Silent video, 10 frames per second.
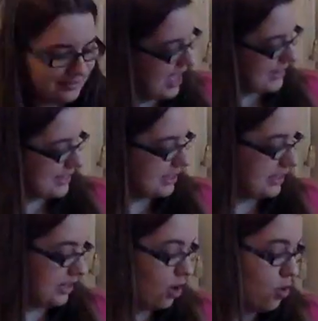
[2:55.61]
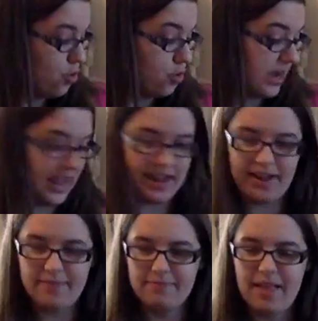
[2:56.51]
Excellent.
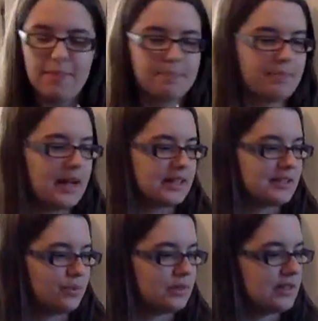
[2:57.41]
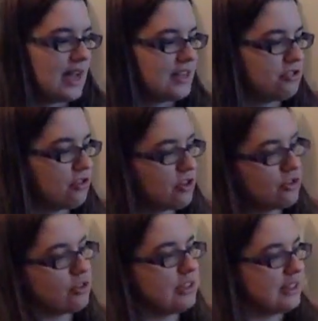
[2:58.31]
Okay, that box was not
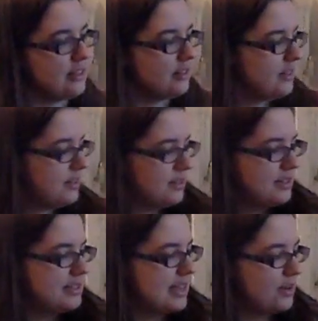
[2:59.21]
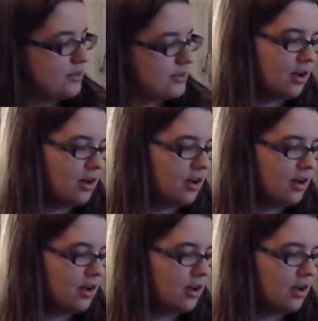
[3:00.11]
structurally sound.